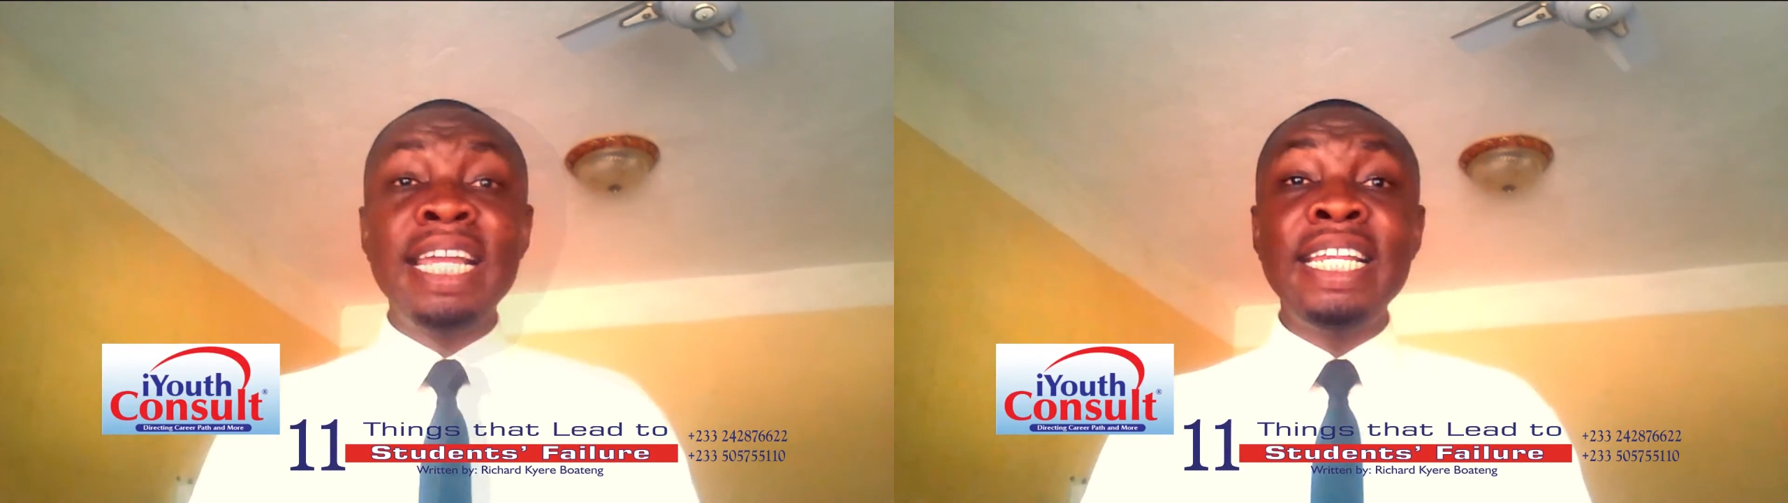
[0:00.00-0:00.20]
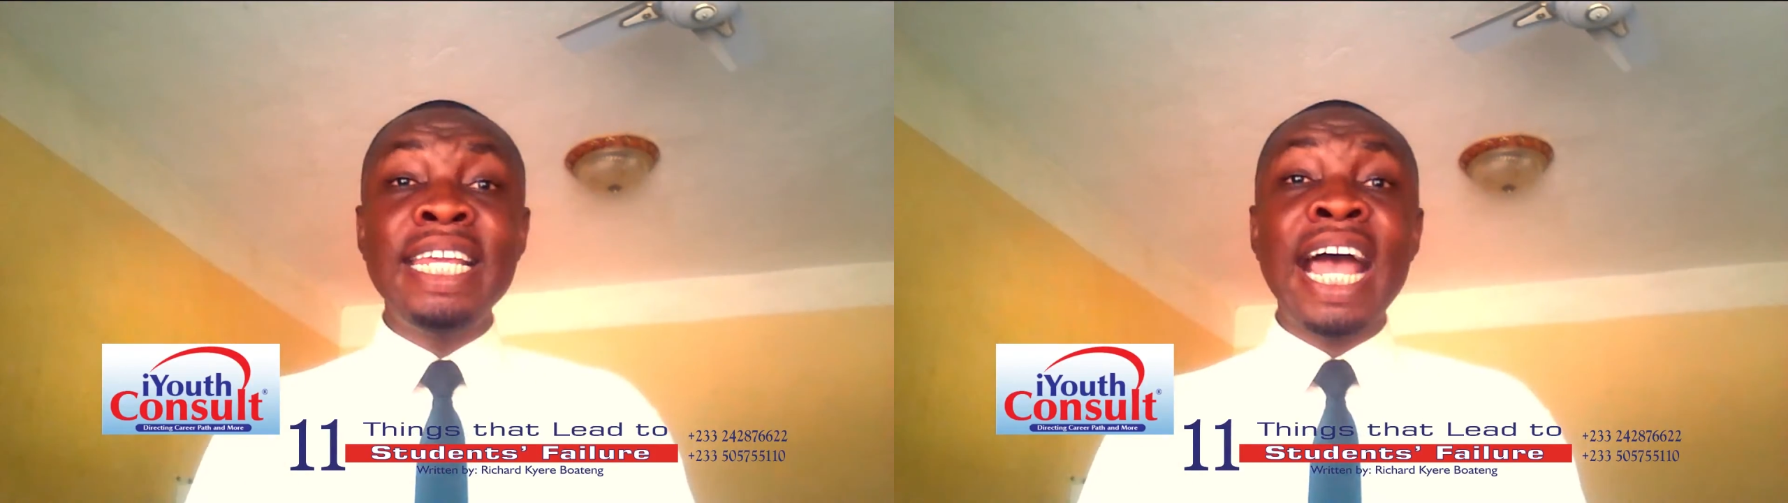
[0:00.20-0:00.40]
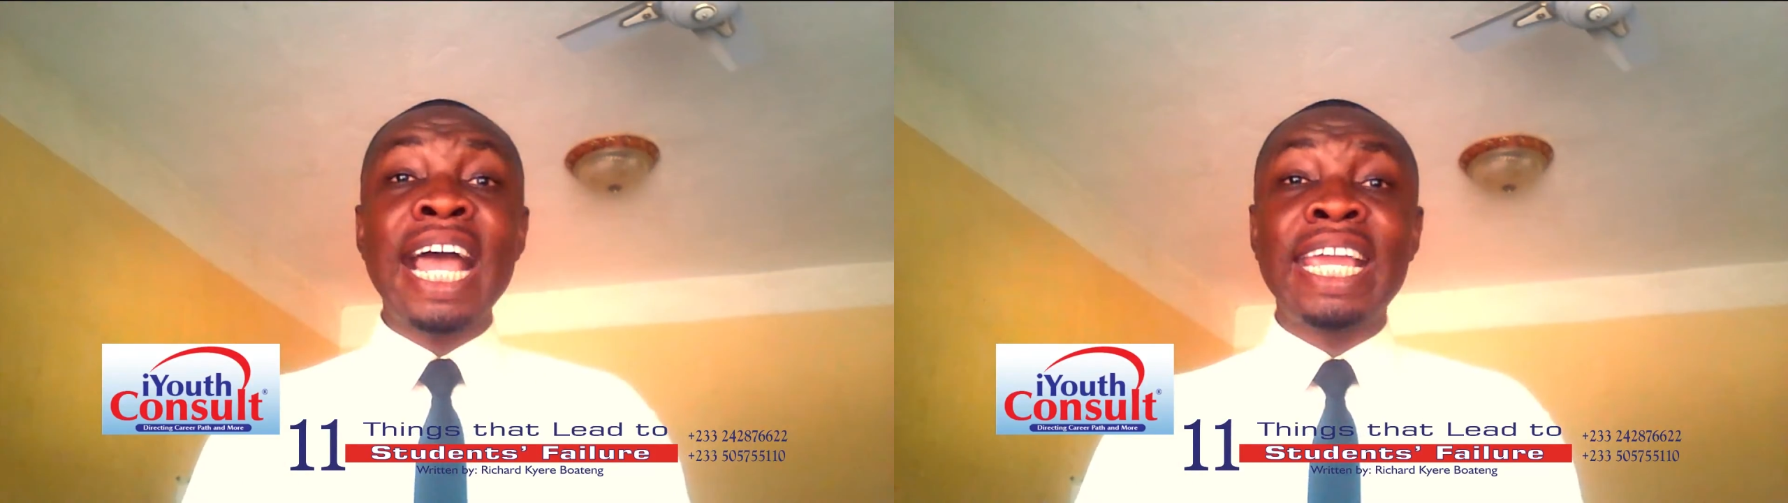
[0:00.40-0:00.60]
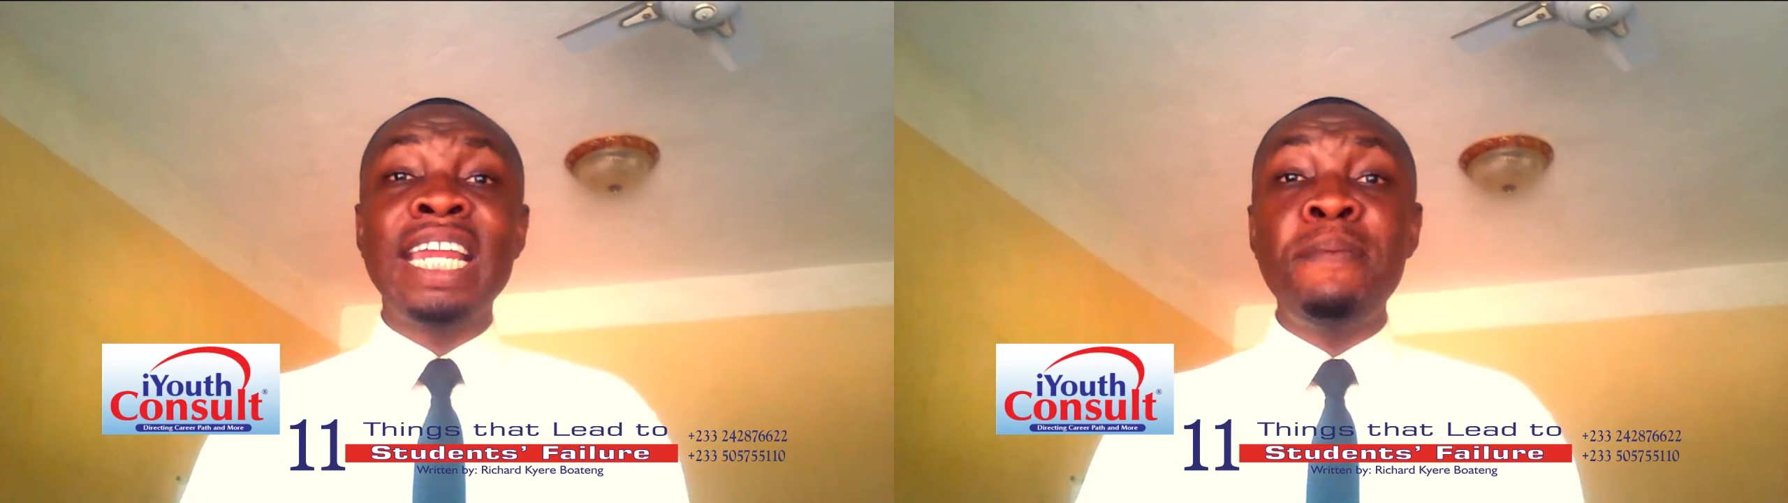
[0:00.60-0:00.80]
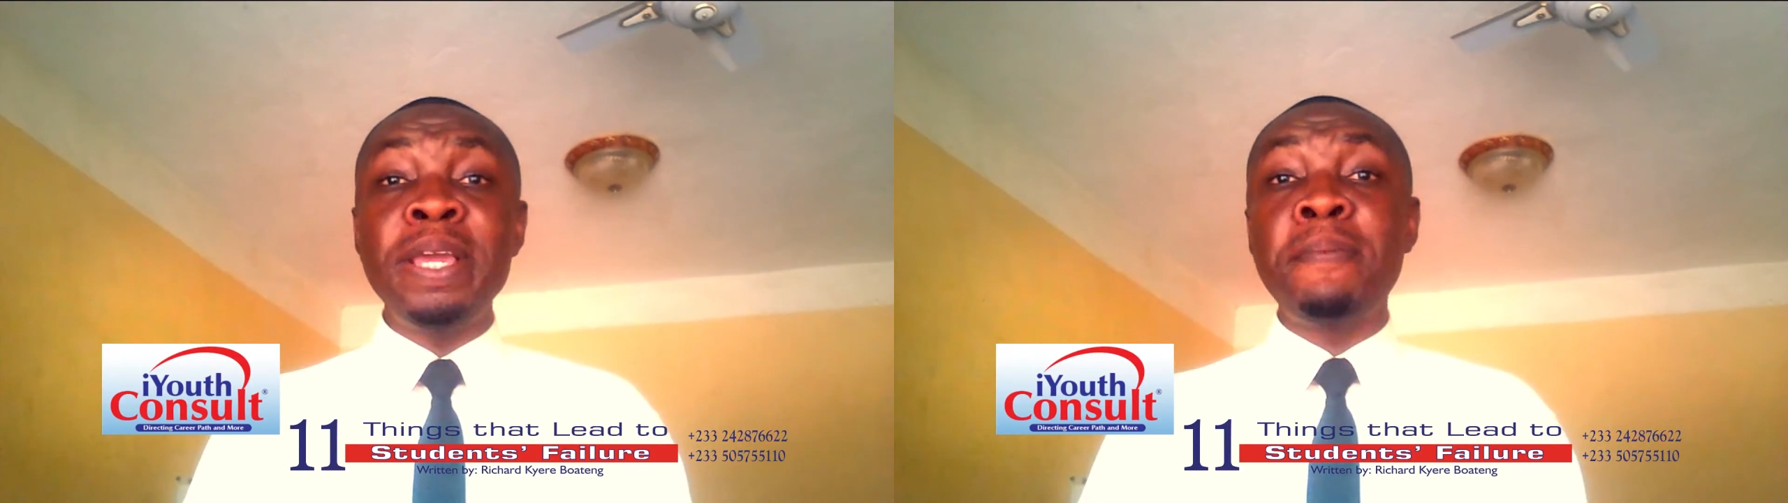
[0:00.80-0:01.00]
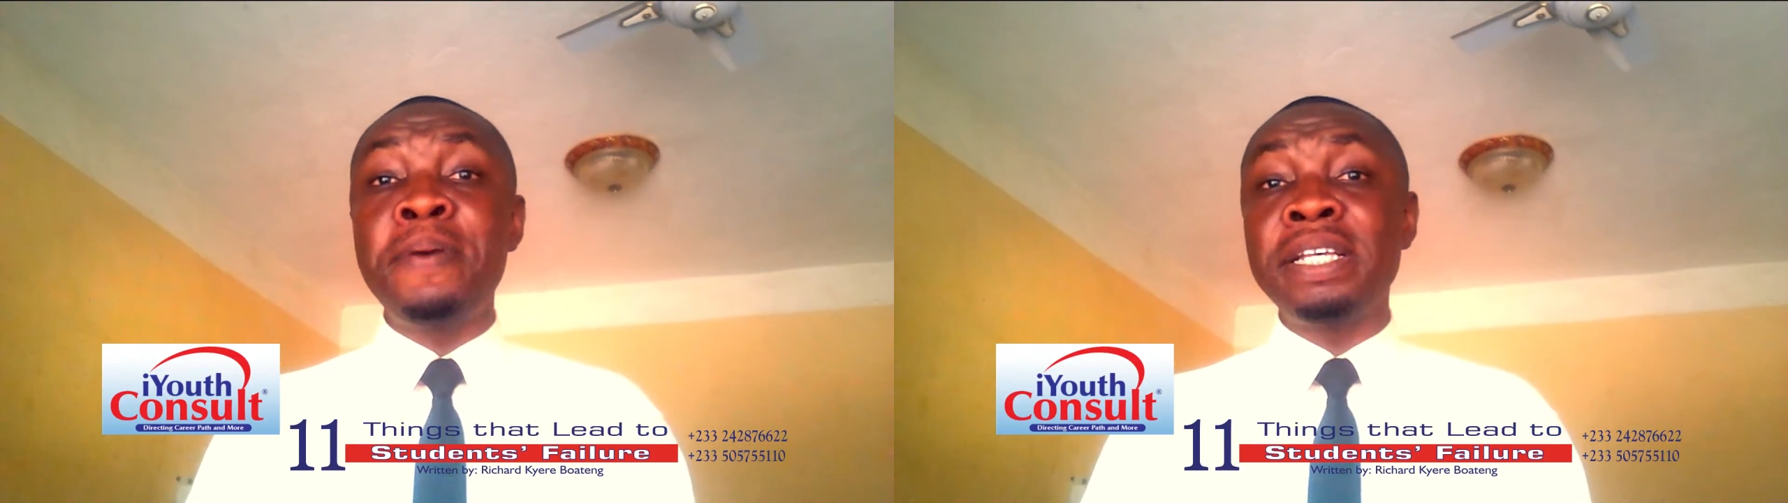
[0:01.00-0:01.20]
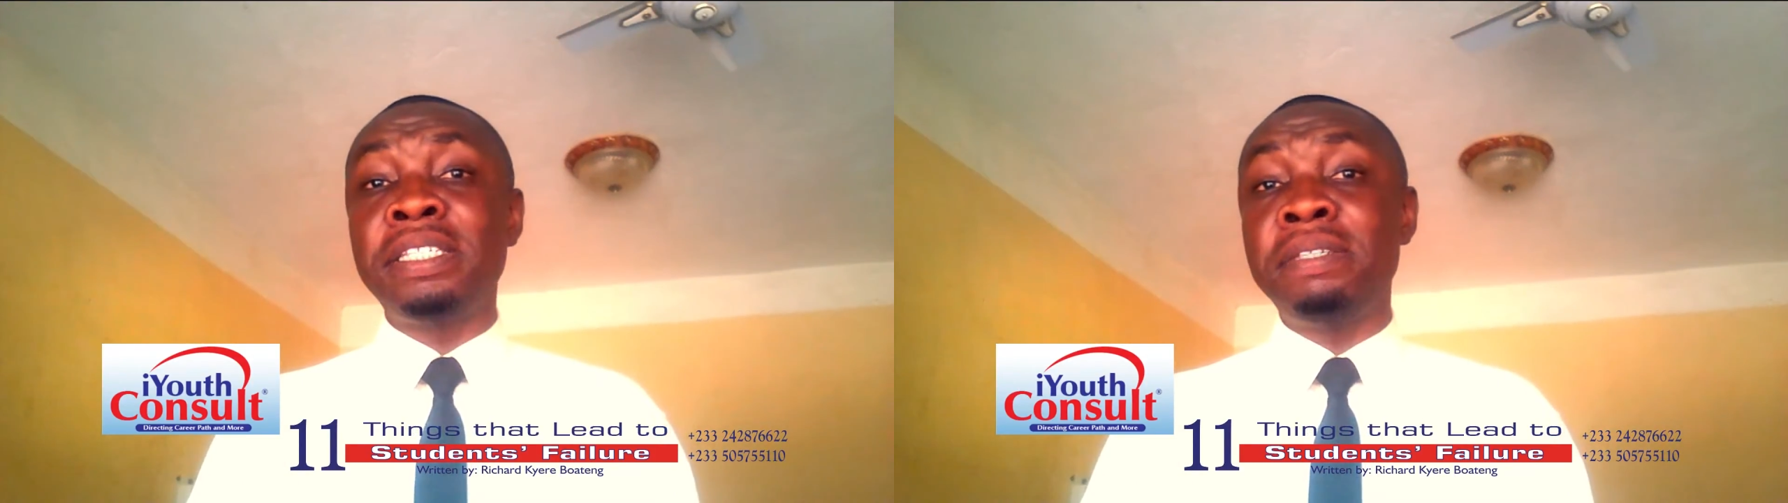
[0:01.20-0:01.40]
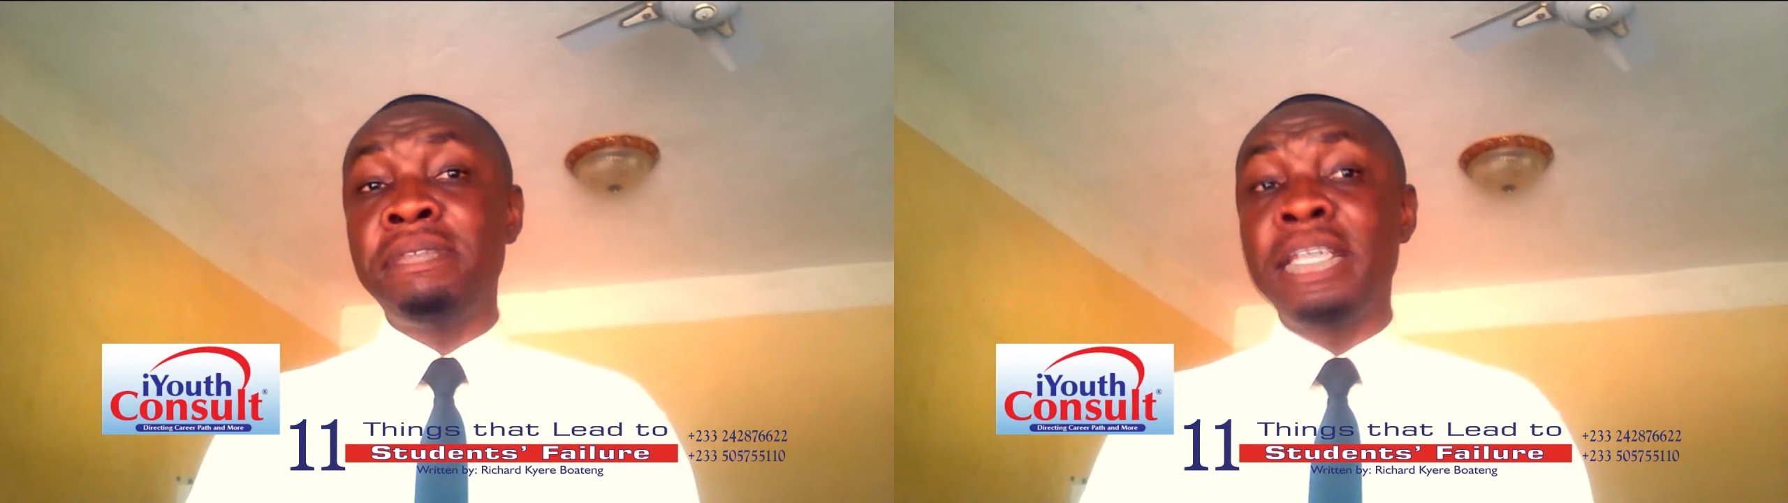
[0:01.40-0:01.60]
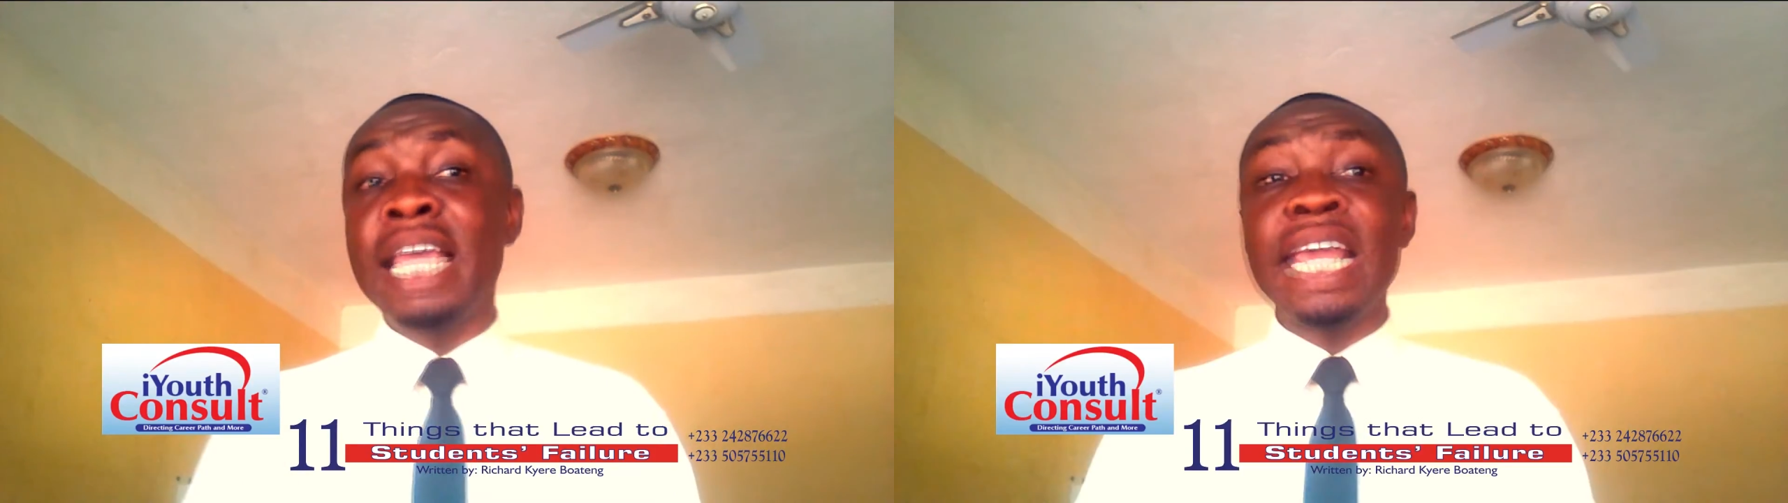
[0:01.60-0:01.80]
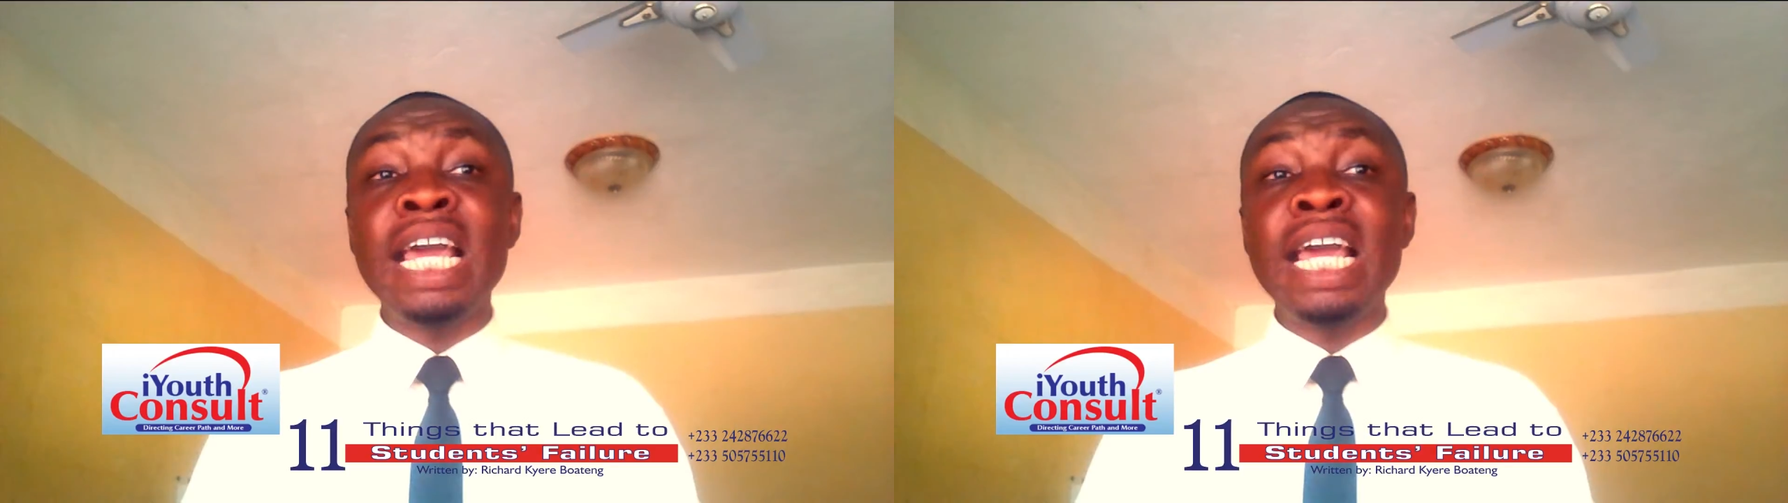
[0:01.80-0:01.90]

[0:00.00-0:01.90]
in their academic pursuits